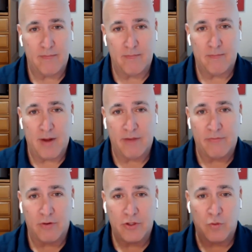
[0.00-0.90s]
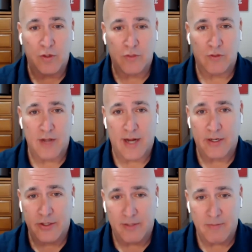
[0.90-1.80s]
my first choice was not
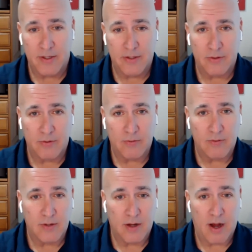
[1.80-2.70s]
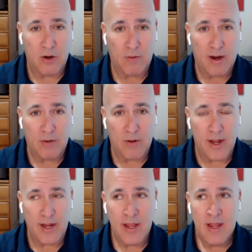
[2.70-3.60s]
to jump into auto right
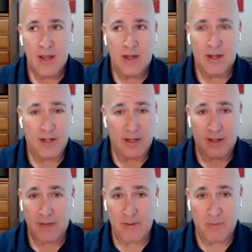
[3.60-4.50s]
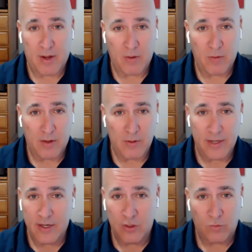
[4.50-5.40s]
away. Uh, like a lot of people, I, I was
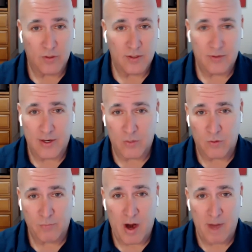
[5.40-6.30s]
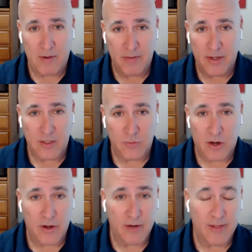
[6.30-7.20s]
heading straight towards property because we
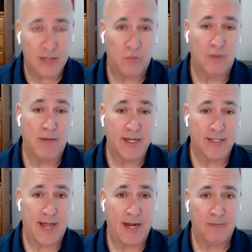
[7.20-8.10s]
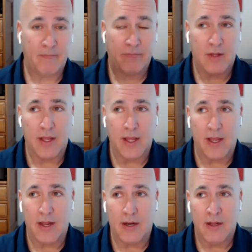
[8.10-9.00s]
all hear that's where the money's at.
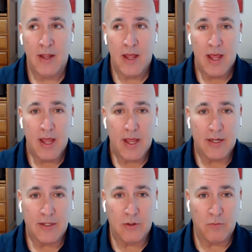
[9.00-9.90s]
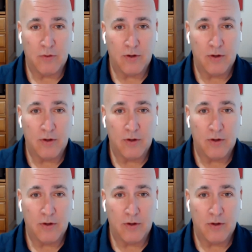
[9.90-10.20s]
And and so